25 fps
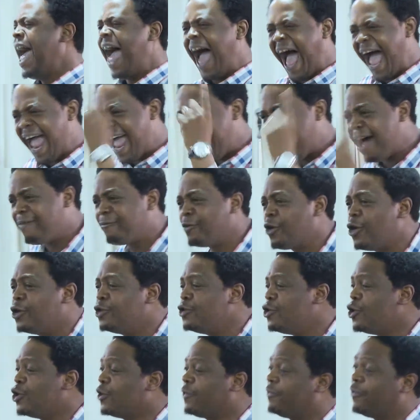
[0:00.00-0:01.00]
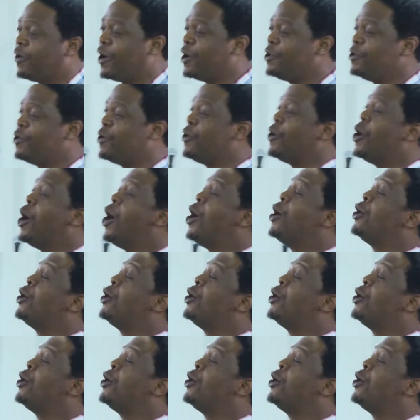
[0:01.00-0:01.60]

I have good news for you.